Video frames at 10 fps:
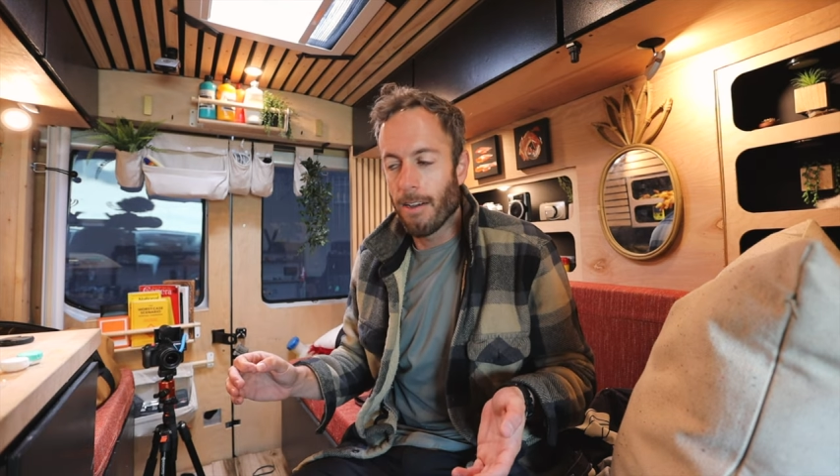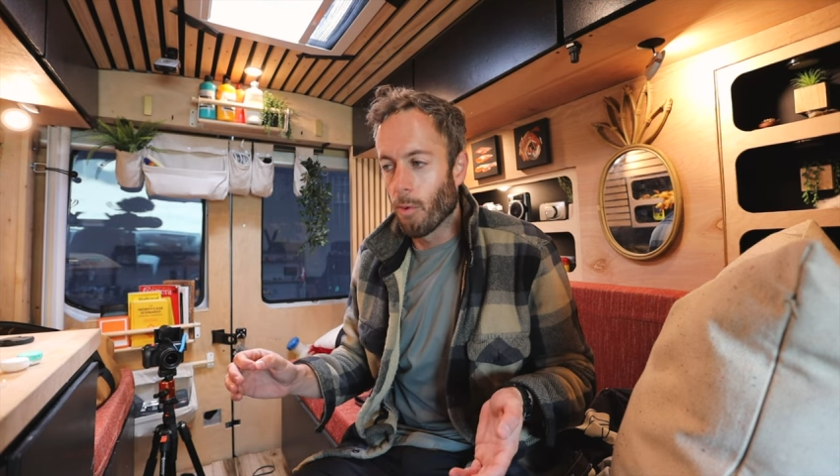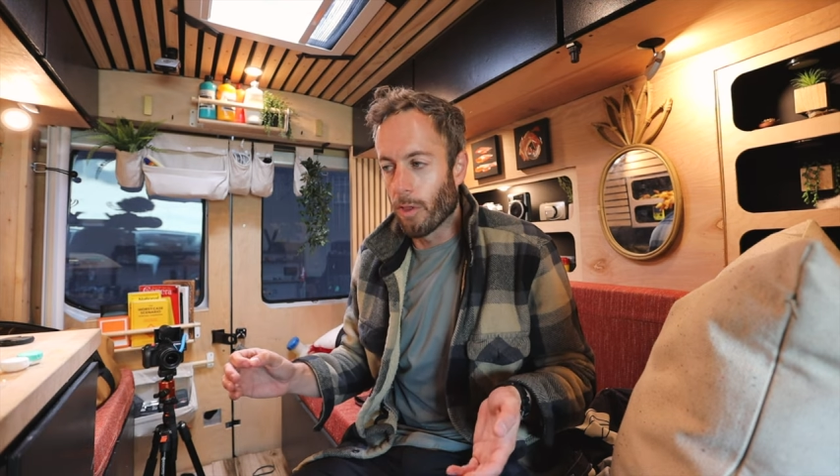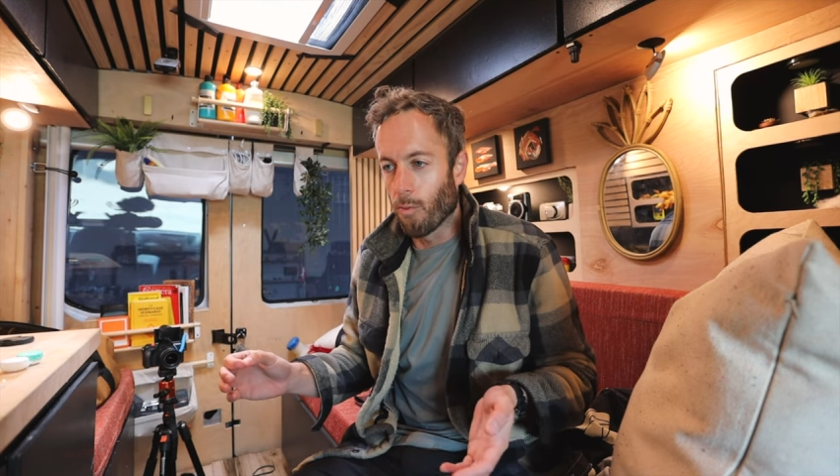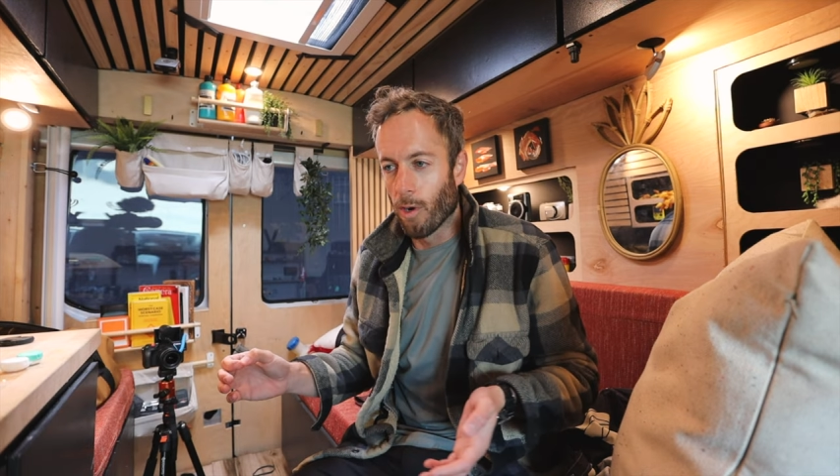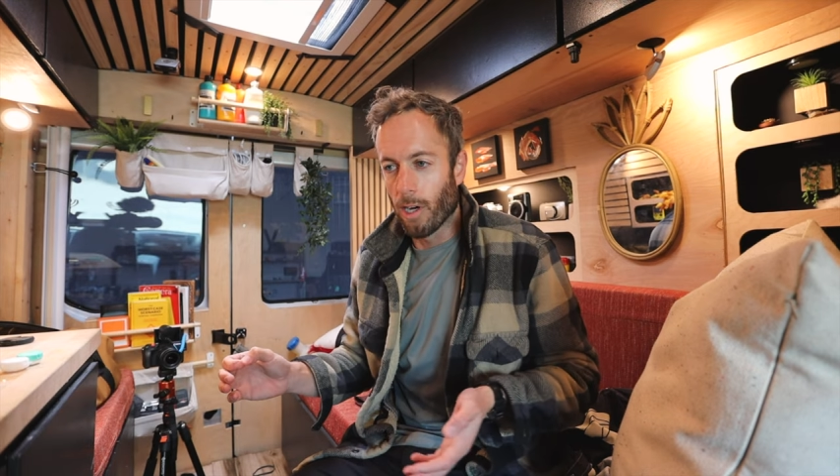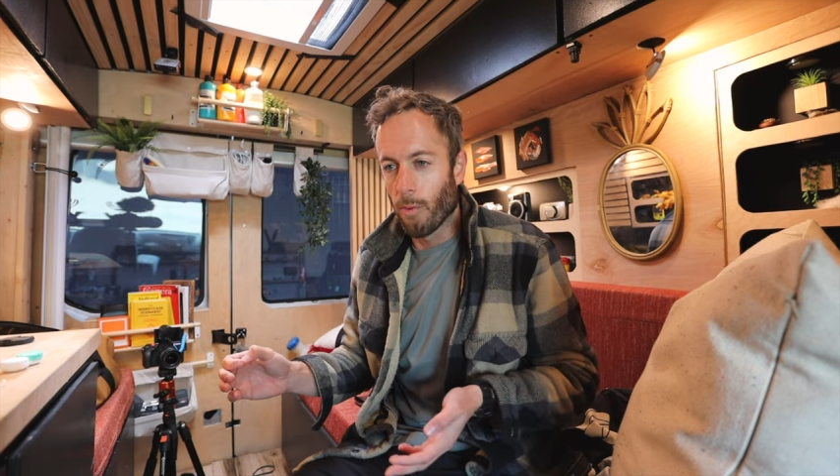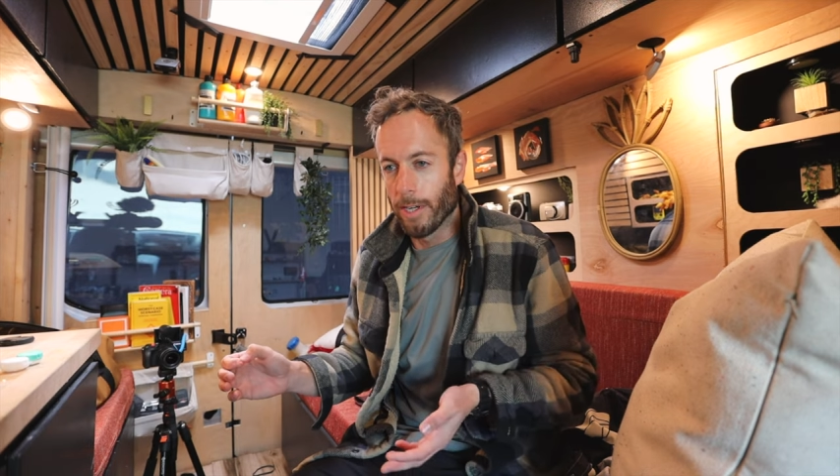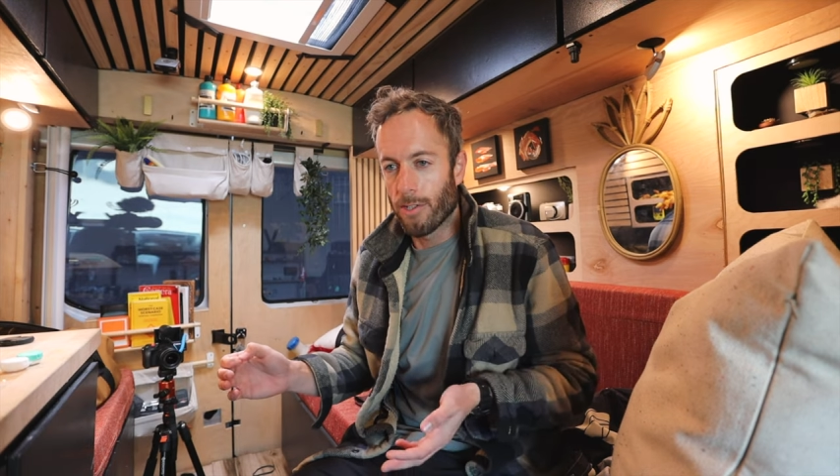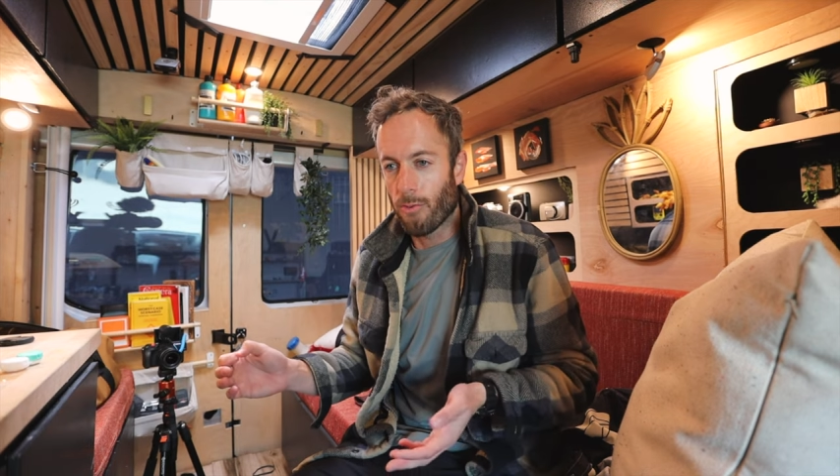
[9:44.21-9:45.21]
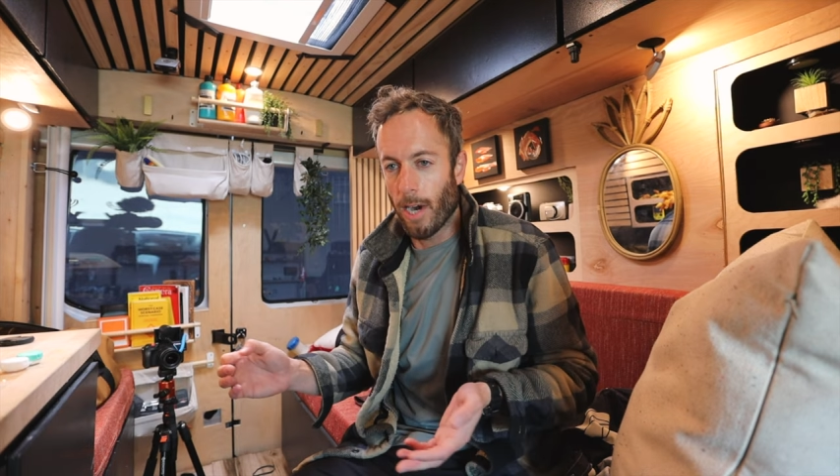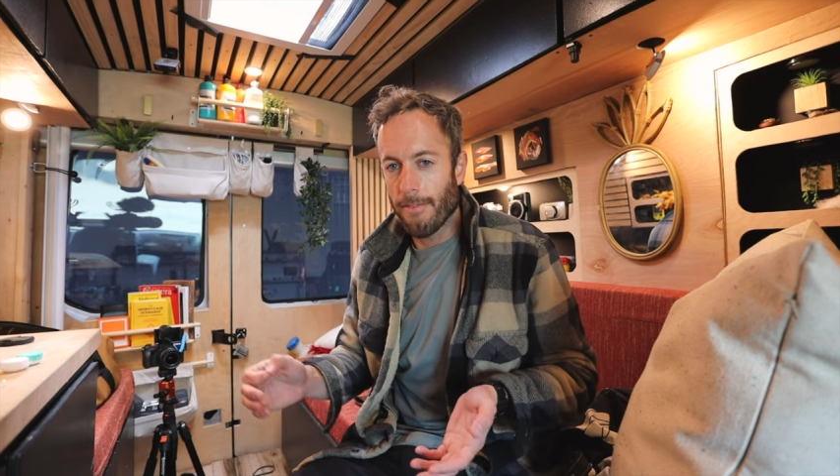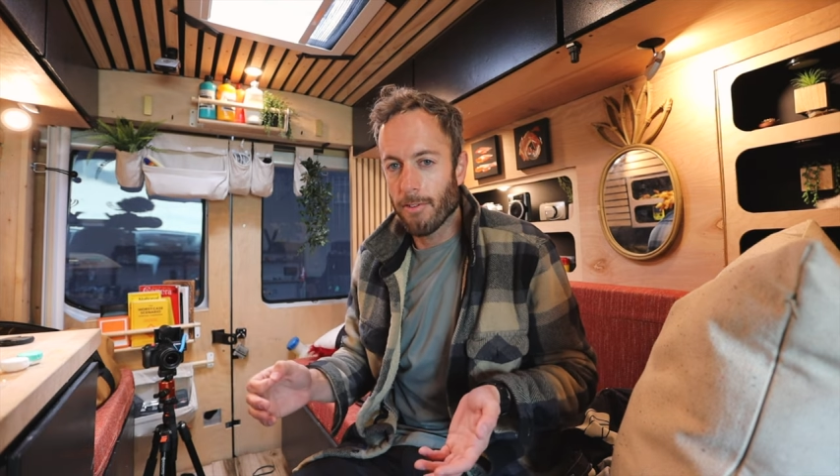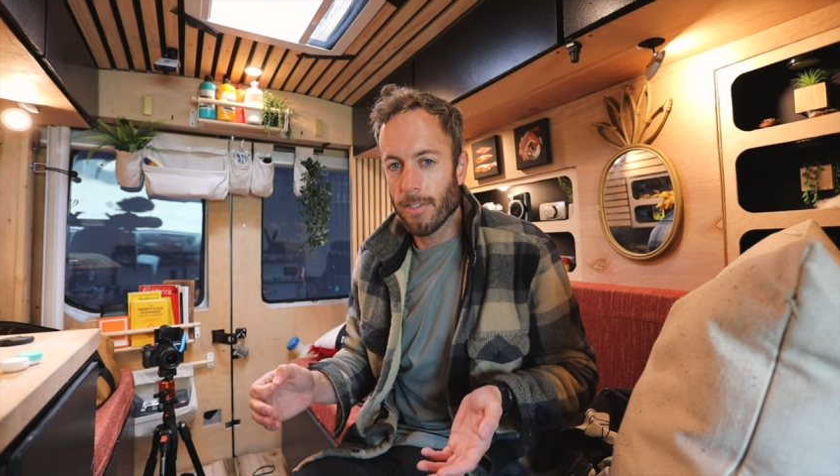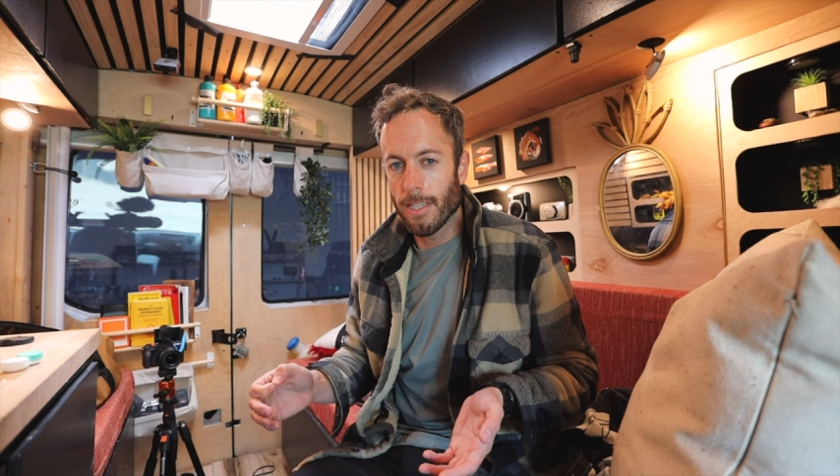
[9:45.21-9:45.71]
With work, we
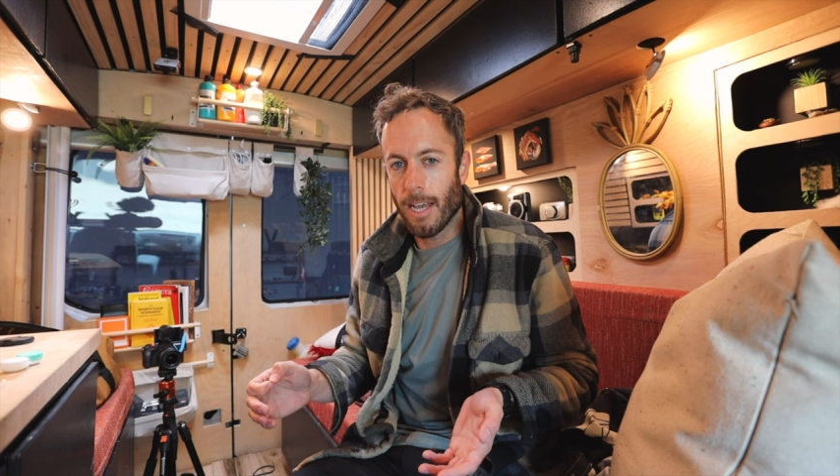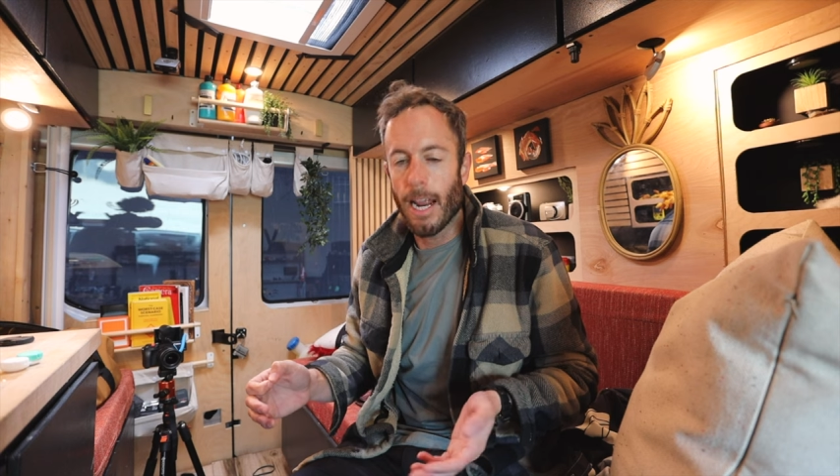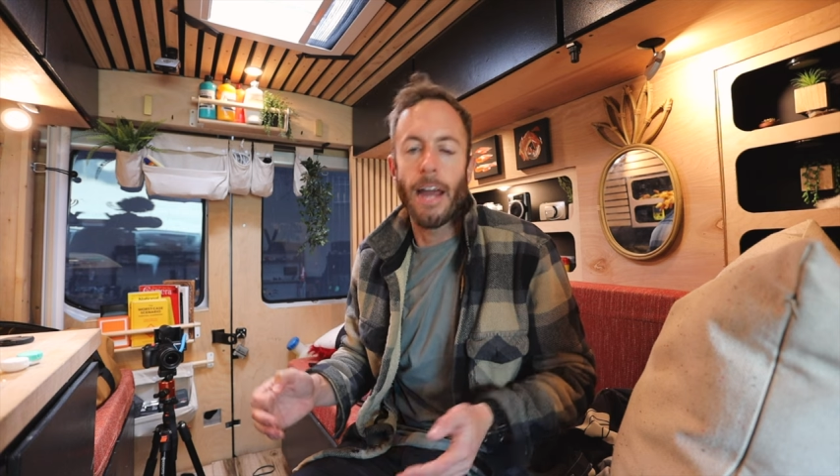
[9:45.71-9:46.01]
travel a lot.